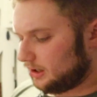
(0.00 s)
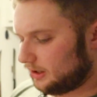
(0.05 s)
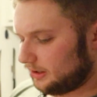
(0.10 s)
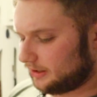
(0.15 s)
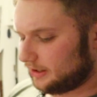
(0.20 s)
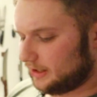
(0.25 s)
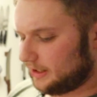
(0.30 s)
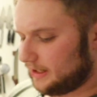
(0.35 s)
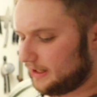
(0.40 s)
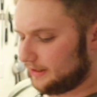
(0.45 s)

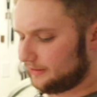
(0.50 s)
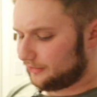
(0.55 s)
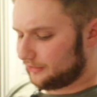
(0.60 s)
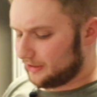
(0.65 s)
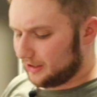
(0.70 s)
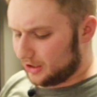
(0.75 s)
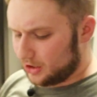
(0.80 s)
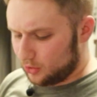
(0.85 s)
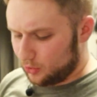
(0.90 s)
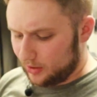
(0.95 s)
Okay, it's
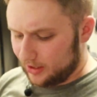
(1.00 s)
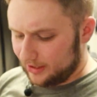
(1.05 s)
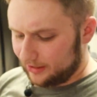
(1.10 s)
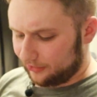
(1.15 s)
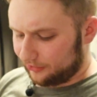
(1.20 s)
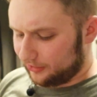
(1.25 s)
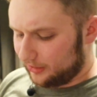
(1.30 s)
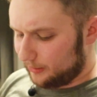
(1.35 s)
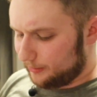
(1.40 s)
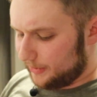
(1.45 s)
not quite a
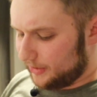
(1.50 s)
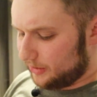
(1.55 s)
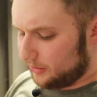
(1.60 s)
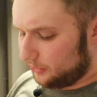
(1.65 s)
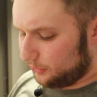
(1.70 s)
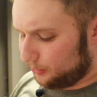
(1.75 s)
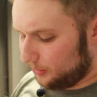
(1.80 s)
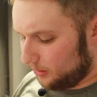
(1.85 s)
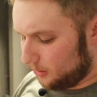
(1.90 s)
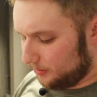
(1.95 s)
centimeter,
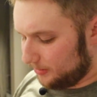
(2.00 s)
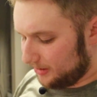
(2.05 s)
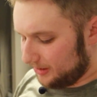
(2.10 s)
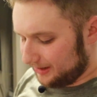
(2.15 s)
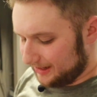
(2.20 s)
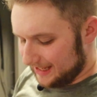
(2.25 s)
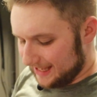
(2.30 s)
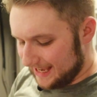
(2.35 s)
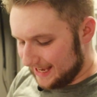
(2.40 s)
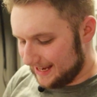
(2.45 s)
it's probably
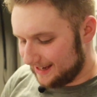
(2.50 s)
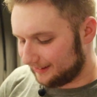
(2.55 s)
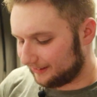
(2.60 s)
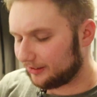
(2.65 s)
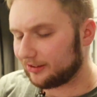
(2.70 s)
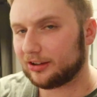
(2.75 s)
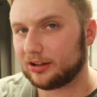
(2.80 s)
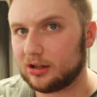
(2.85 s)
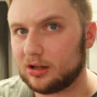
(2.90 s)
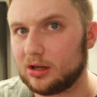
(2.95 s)
about
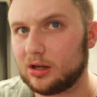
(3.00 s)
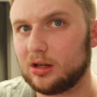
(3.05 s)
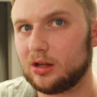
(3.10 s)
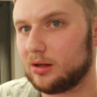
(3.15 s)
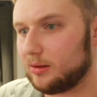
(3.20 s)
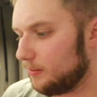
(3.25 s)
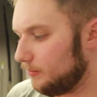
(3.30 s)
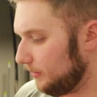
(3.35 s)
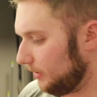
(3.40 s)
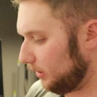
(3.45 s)
8
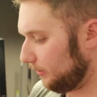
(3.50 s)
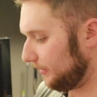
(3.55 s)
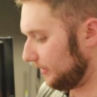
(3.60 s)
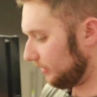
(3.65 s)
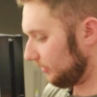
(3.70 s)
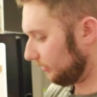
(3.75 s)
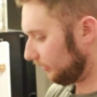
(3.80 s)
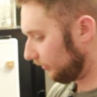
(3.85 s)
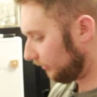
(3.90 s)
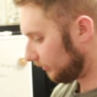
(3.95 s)

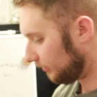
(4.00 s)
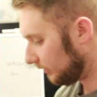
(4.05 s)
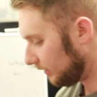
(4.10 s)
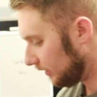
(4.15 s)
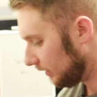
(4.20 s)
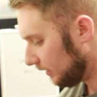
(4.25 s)
millimeters.